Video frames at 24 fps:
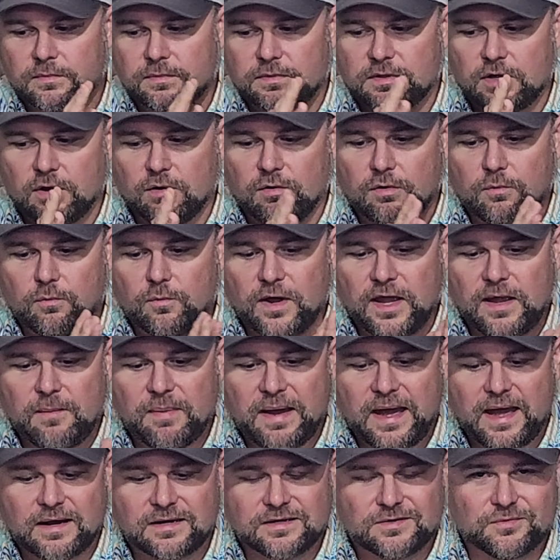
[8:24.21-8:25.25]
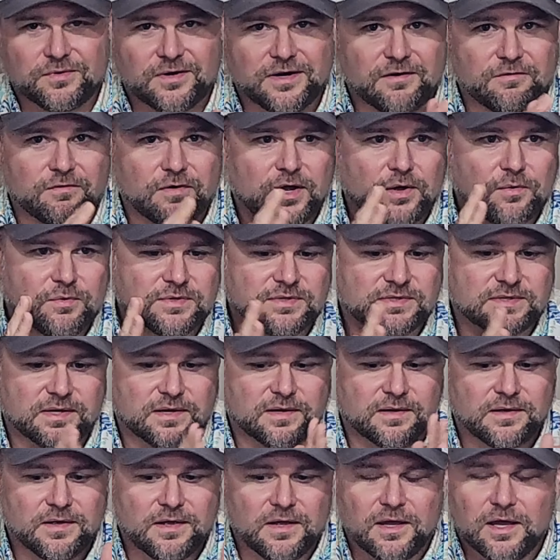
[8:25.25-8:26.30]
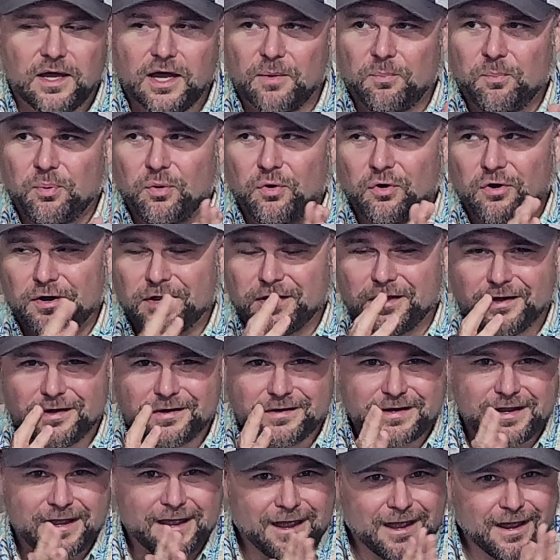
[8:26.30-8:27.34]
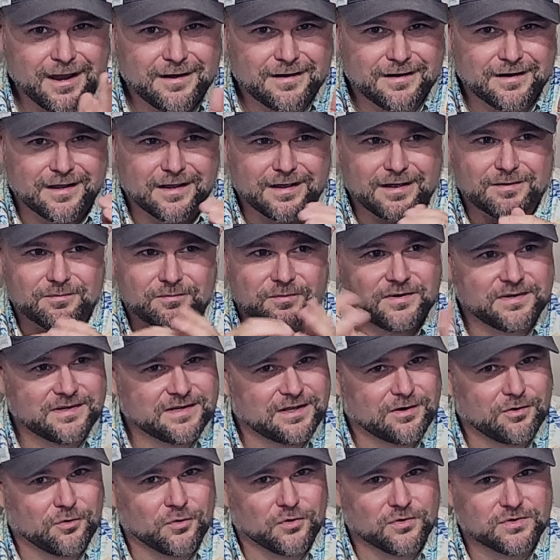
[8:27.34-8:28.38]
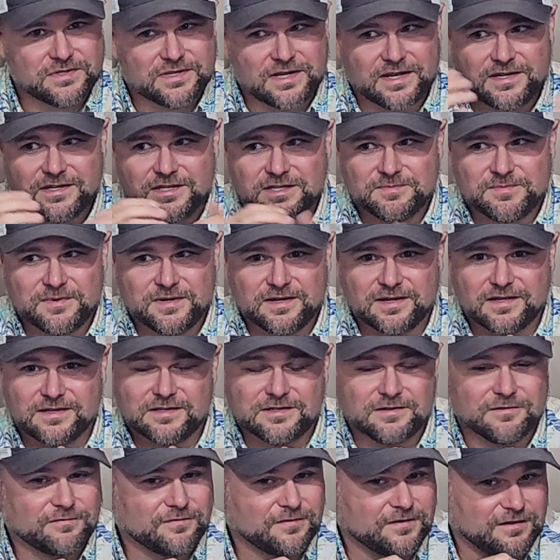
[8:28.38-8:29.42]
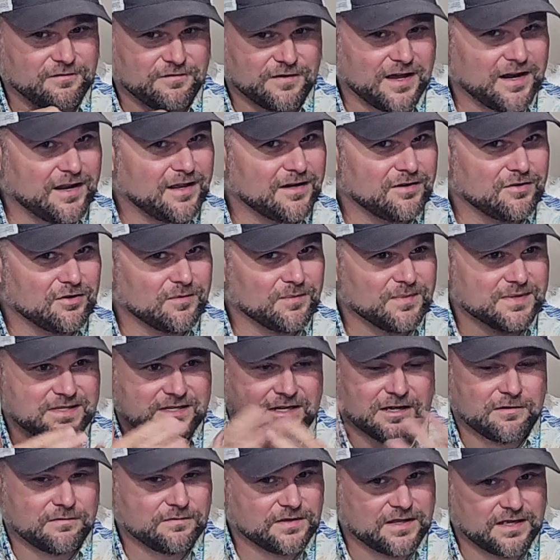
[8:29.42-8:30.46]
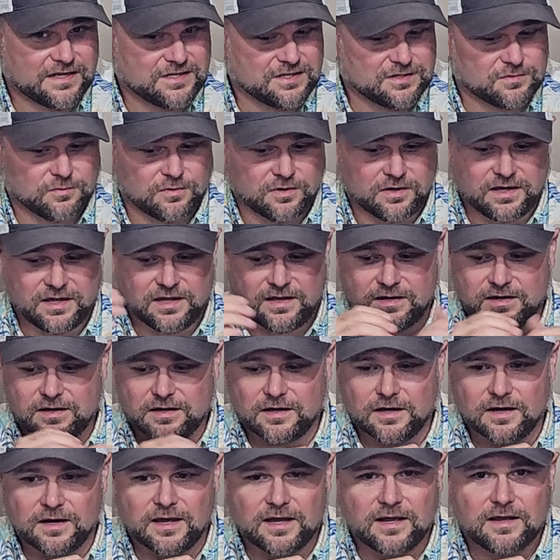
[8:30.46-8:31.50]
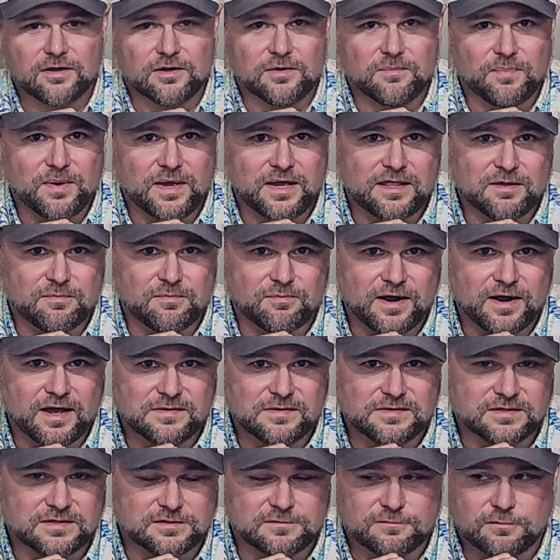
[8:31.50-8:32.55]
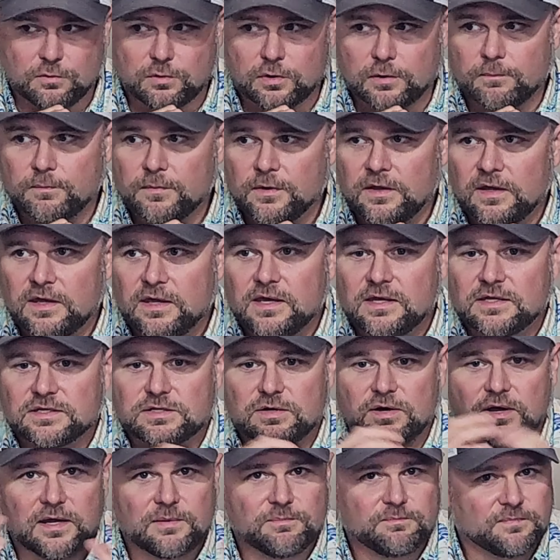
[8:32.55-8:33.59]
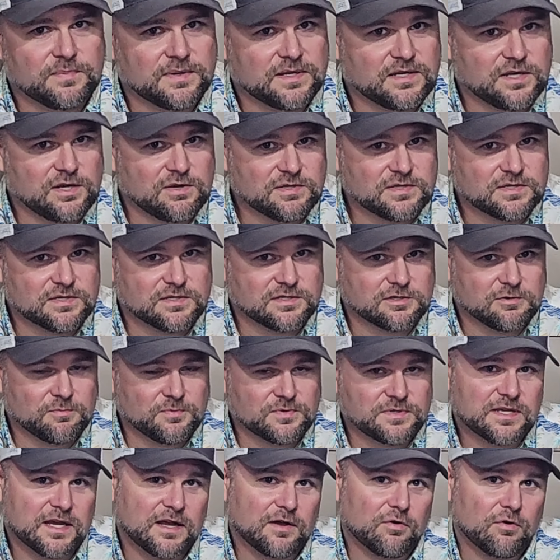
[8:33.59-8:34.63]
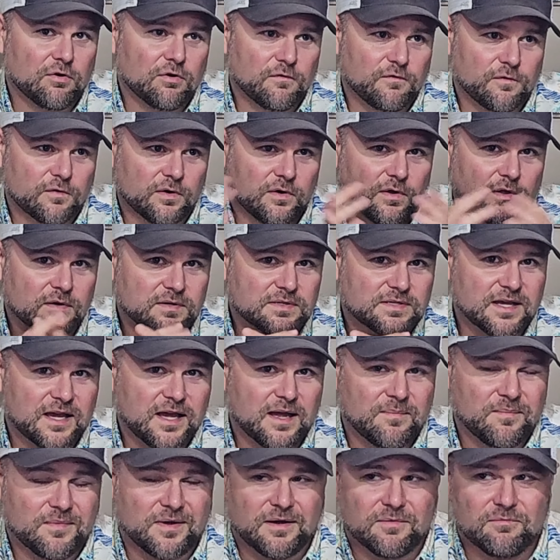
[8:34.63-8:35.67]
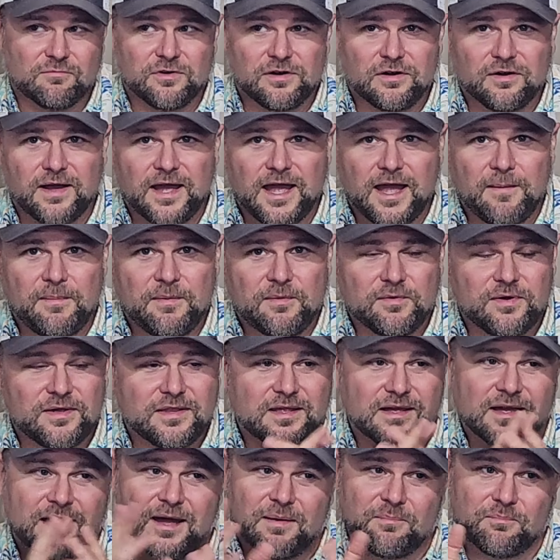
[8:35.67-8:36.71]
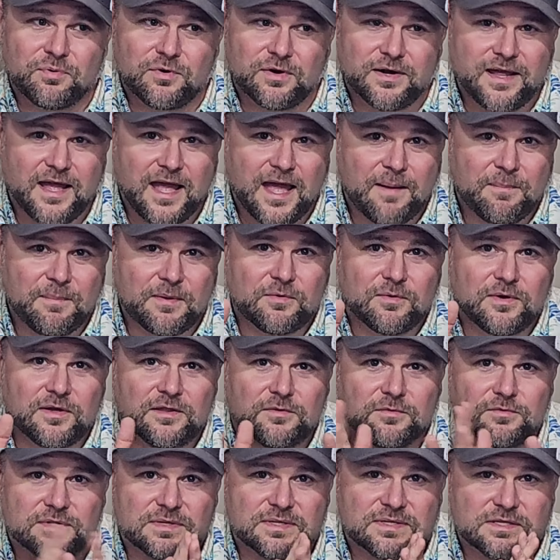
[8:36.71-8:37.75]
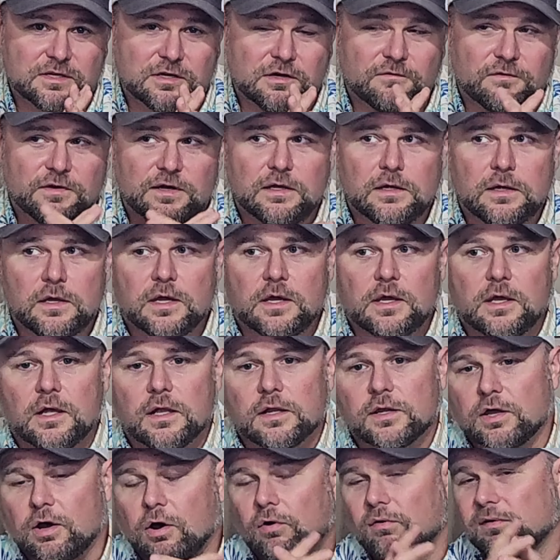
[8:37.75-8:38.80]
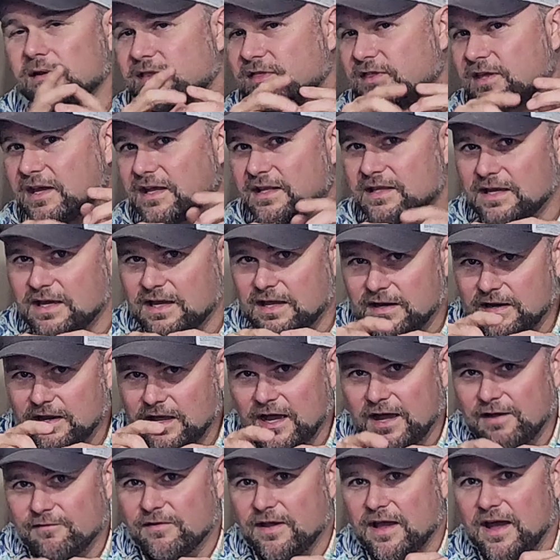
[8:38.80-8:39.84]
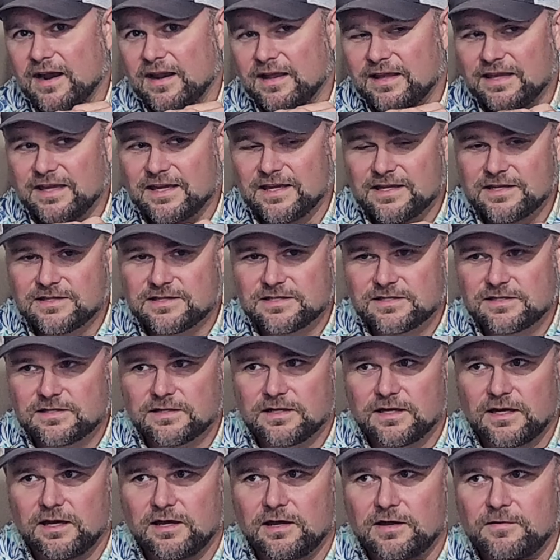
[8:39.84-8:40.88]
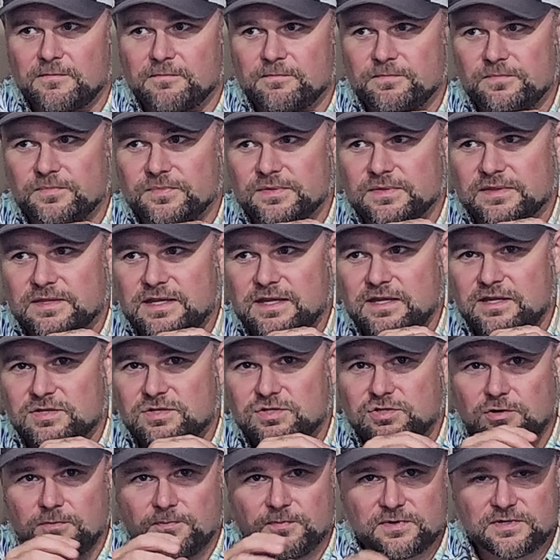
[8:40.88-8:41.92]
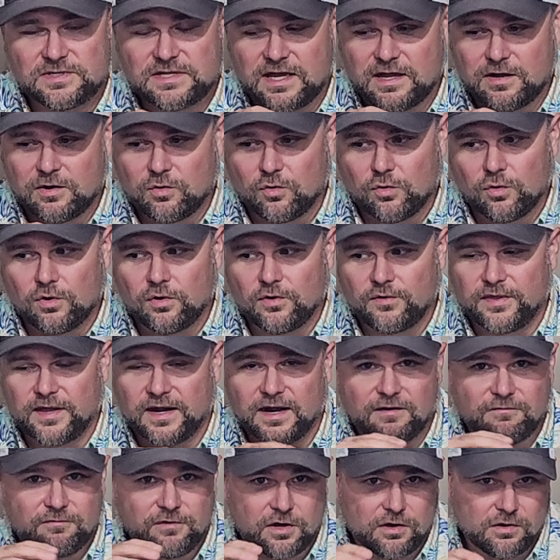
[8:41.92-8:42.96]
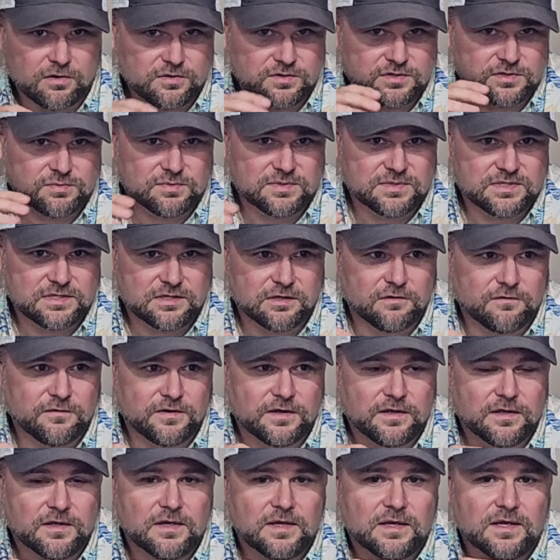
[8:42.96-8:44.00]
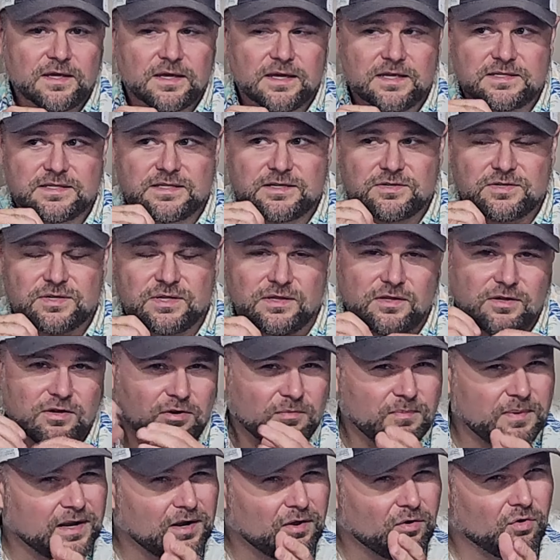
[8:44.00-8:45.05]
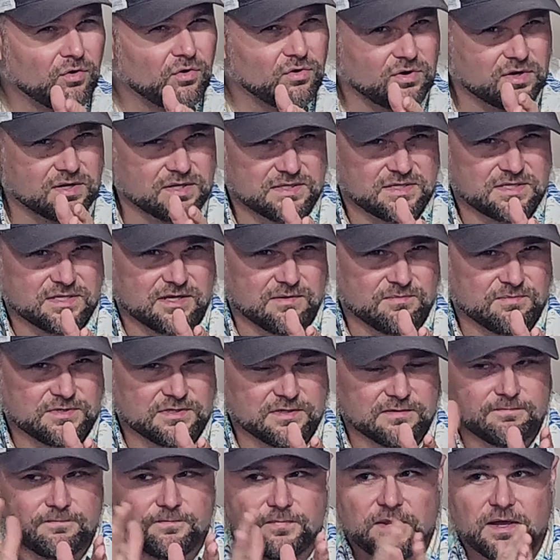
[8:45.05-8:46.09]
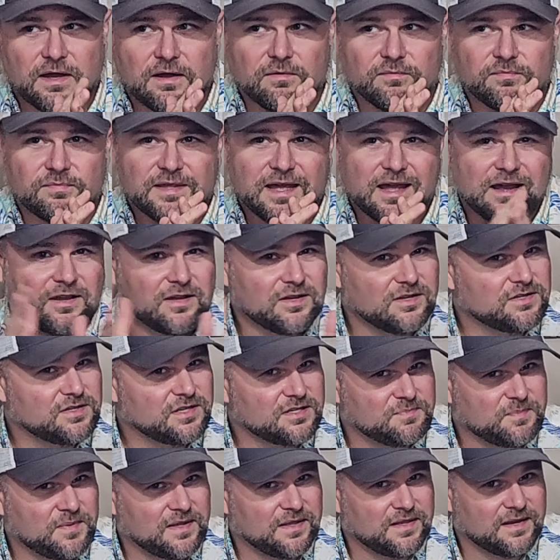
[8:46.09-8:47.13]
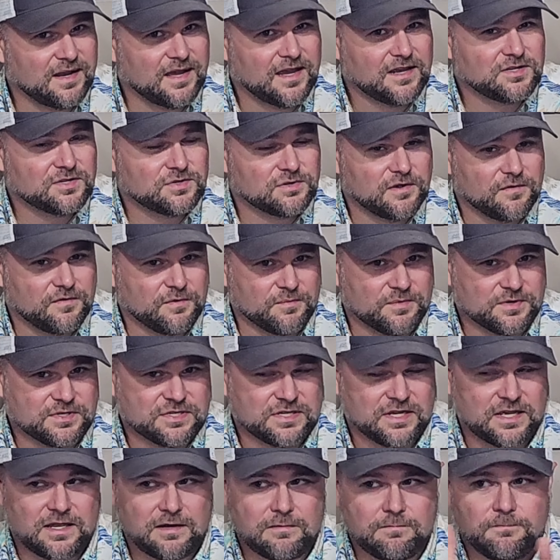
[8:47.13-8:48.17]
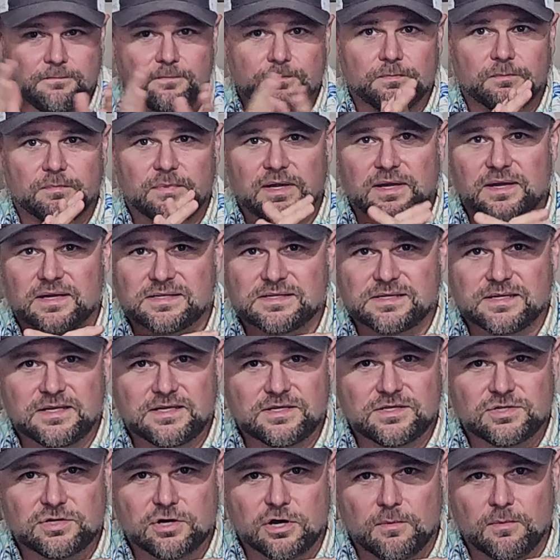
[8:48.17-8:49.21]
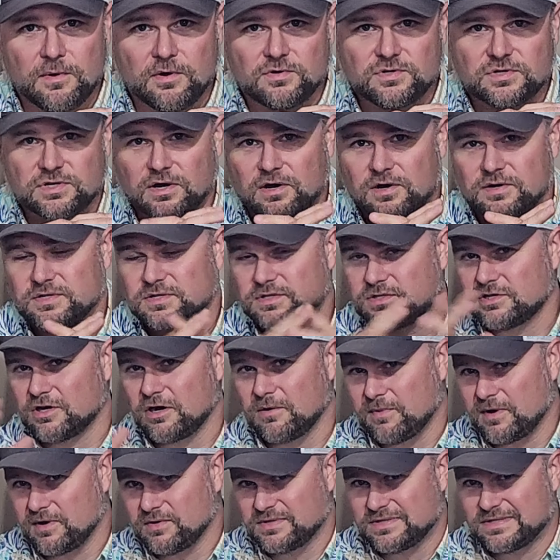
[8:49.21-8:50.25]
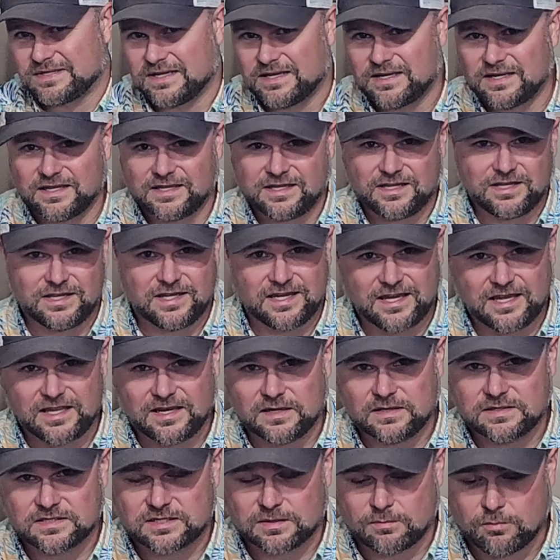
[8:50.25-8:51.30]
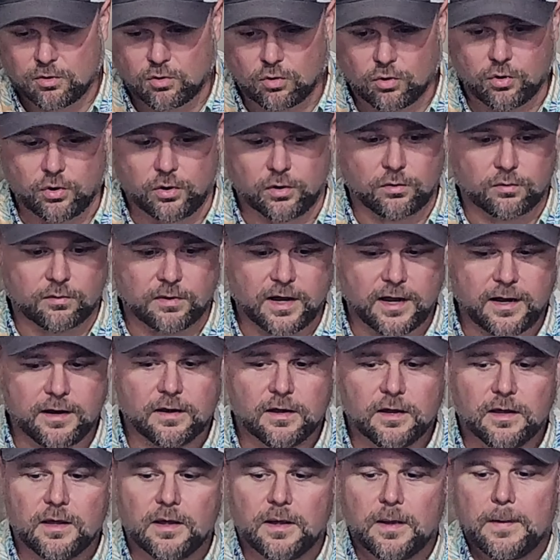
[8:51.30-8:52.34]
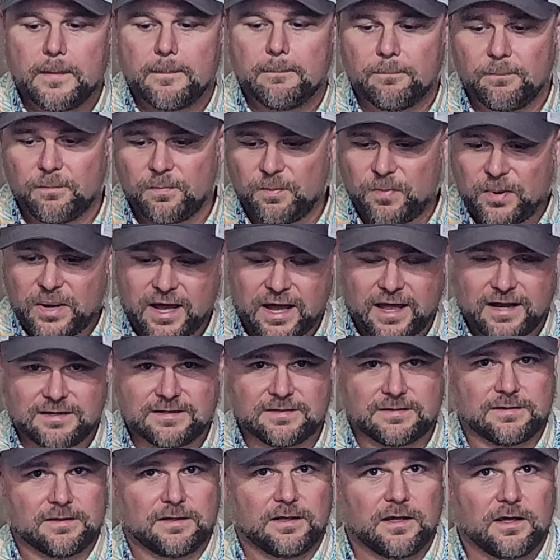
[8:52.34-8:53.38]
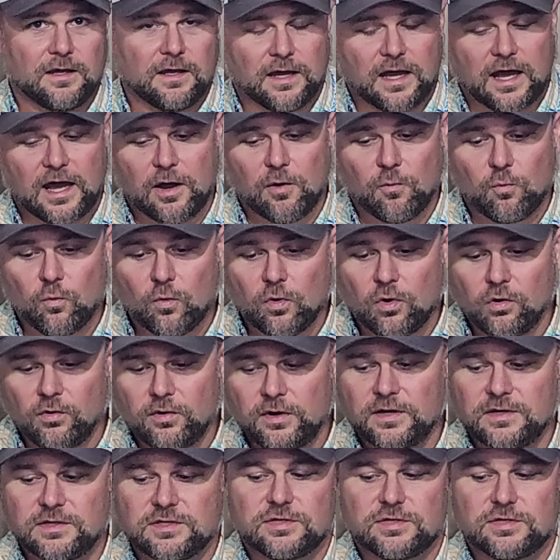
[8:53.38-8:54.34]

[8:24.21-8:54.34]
going way back to whenever I was a poor young dad, and we did oil changes because if I didn't do it myself, they just weren't getting done. I couldn't pay the prices for them. So I've been using SuperTech oil for a long time. I'm real happy with it. I'm pretty happy with it with Silva. The only thing that I've got against the SuperTech oil that I've noticed with Silva is there's a little bit of oil consumption. Now, that could just be the nature of the machine because it is turbocharged, and turbos tend to eat some oil, right? But I wanted